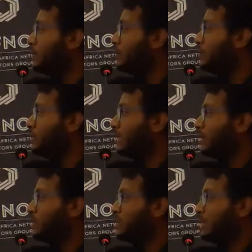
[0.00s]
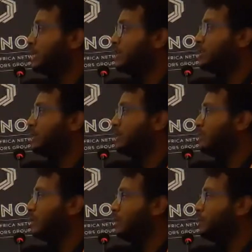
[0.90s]
tool that was initially
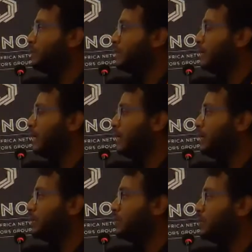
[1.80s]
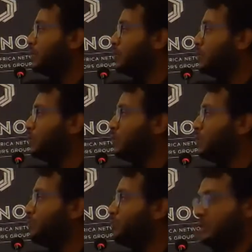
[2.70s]
developed
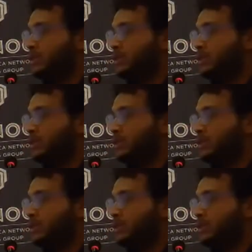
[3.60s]
to put